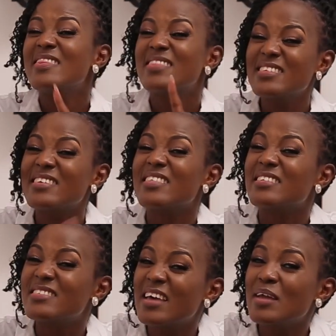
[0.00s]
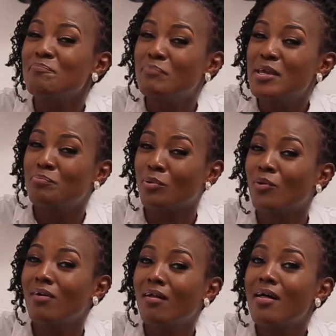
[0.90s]
these are the same
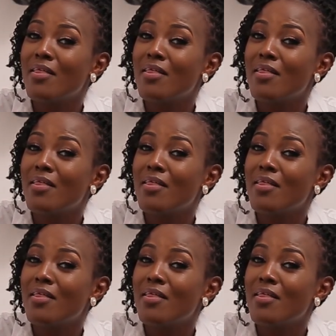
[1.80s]
people